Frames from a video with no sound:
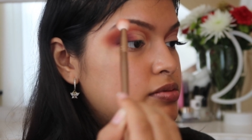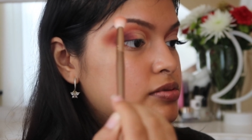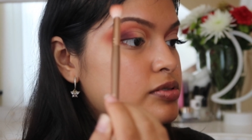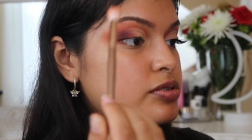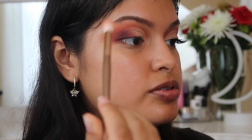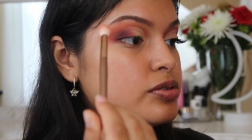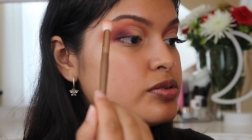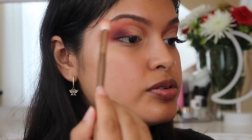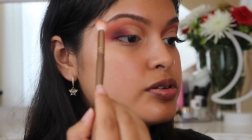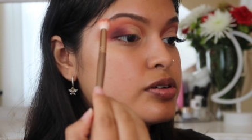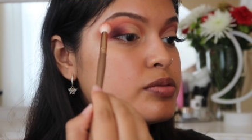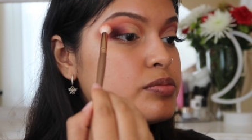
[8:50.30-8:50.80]

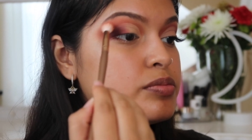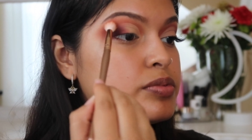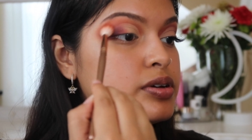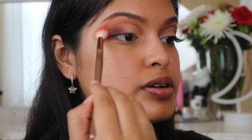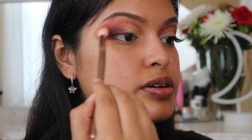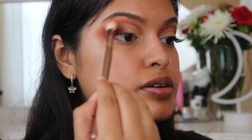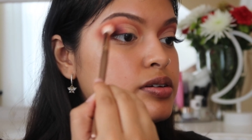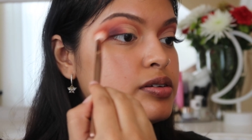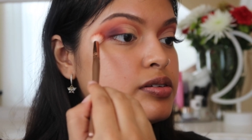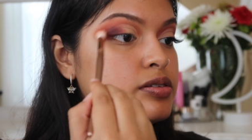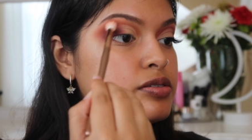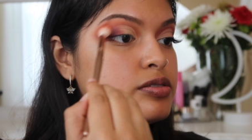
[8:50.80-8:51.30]
so it could
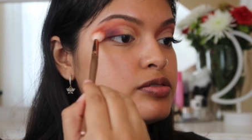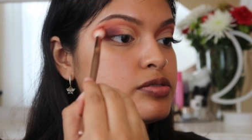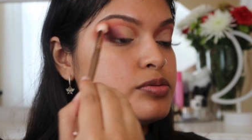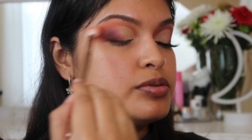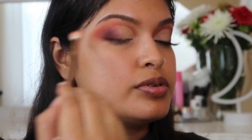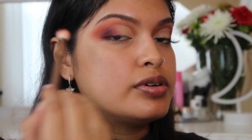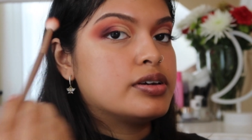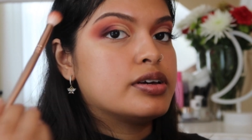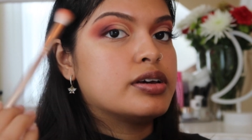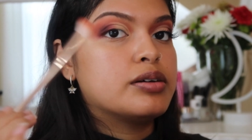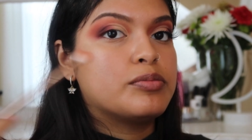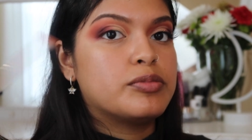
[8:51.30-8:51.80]
be, so
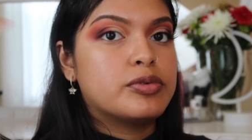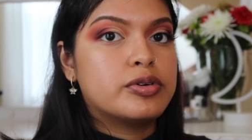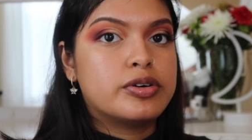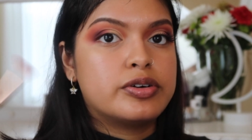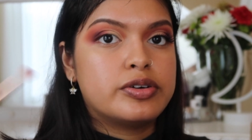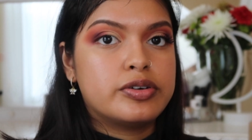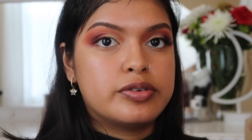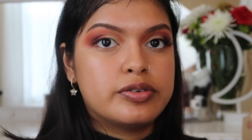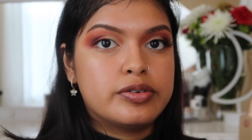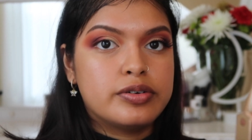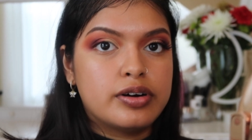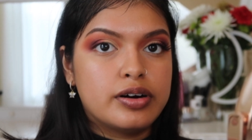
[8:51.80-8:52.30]
you get
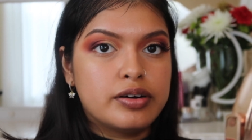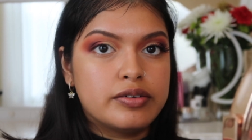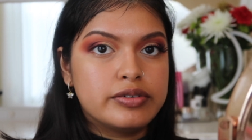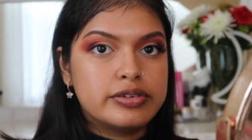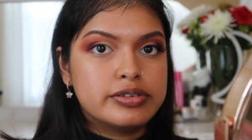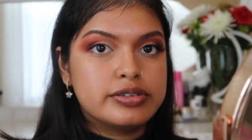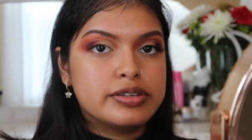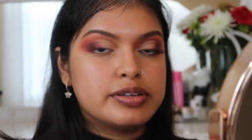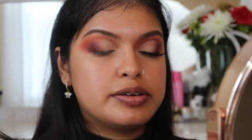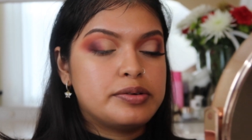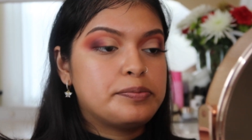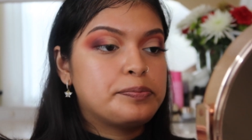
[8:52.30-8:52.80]
more,
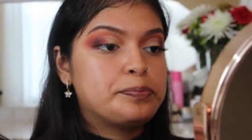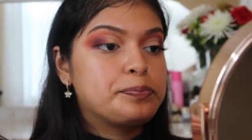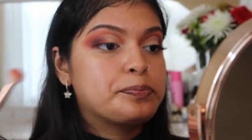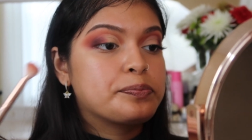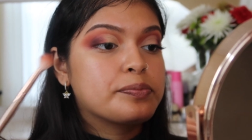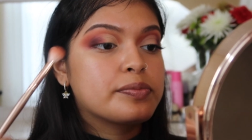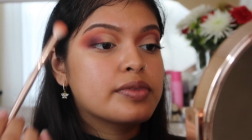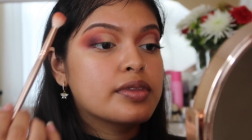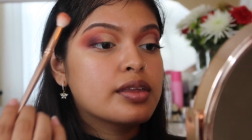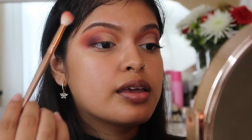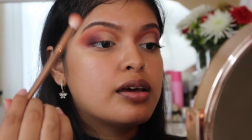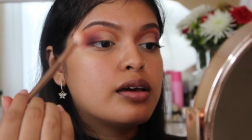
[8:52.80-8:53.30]
obviously,
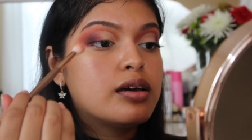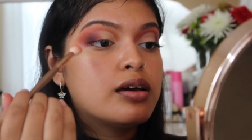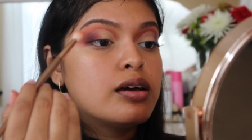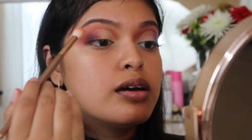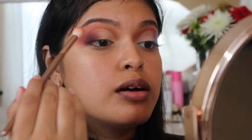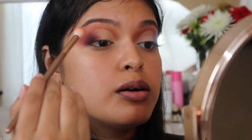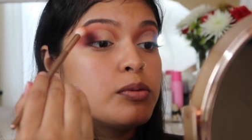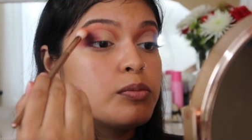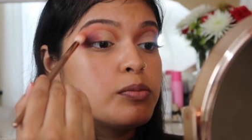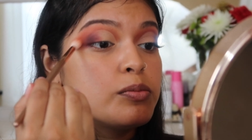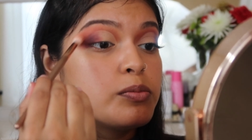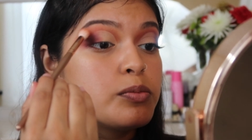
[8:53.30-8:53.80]

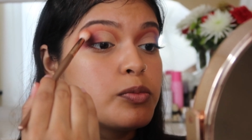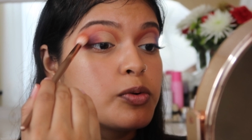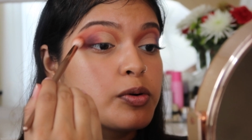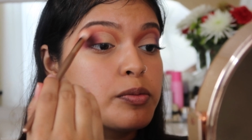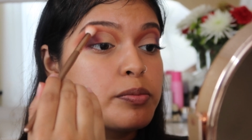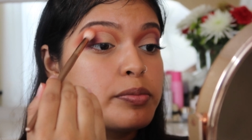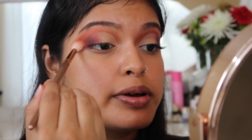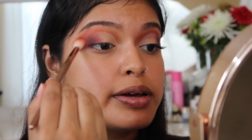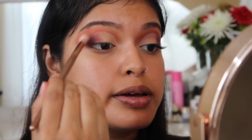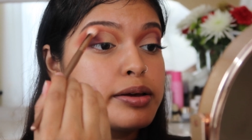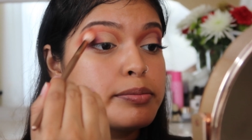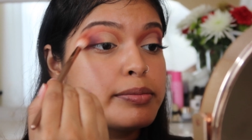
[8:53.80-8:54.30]
more
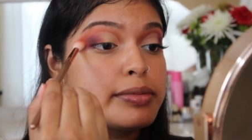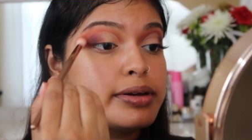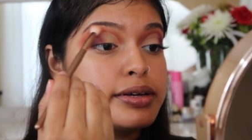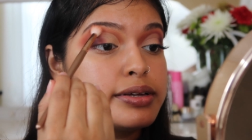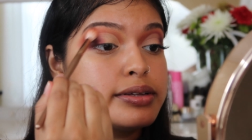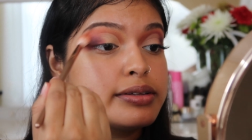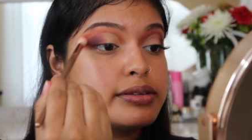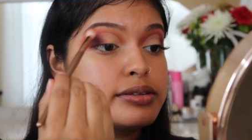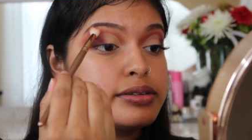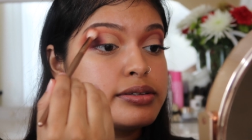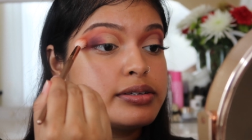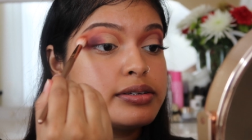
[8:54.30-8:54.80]

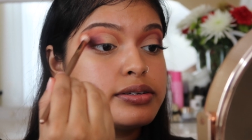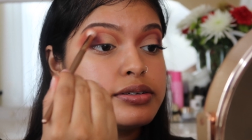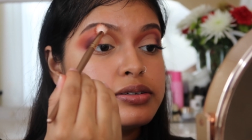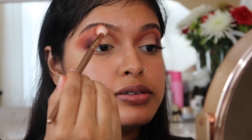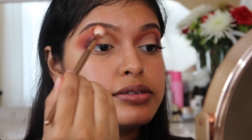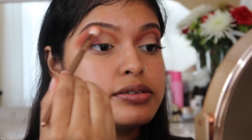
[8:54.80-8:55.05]
pigment.